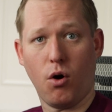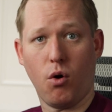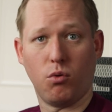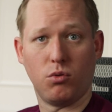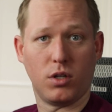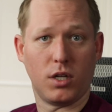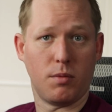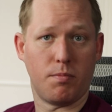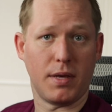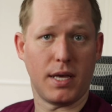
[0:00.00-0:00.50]

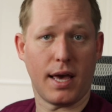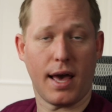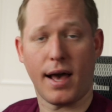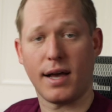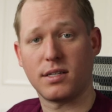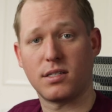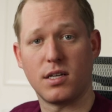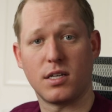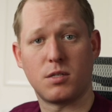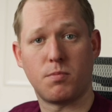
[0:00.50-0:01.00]
only be
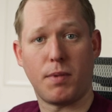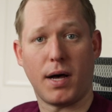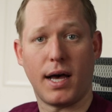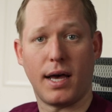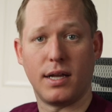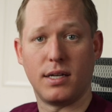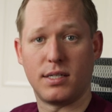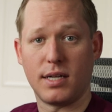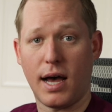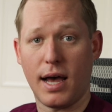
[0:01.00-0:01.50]
accessed
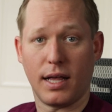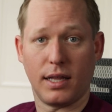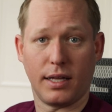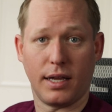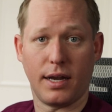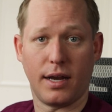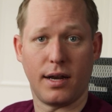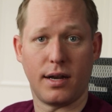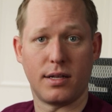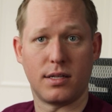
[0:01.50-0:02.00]
by
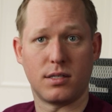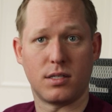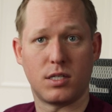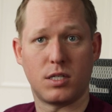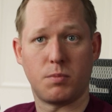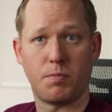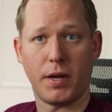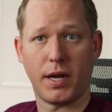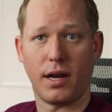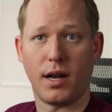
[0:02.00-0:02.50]
dialing in and
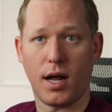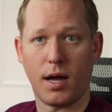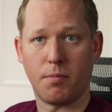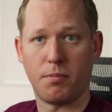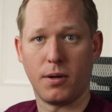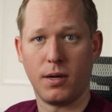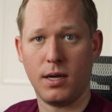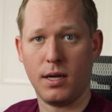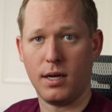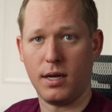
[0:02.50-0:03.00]
spinning up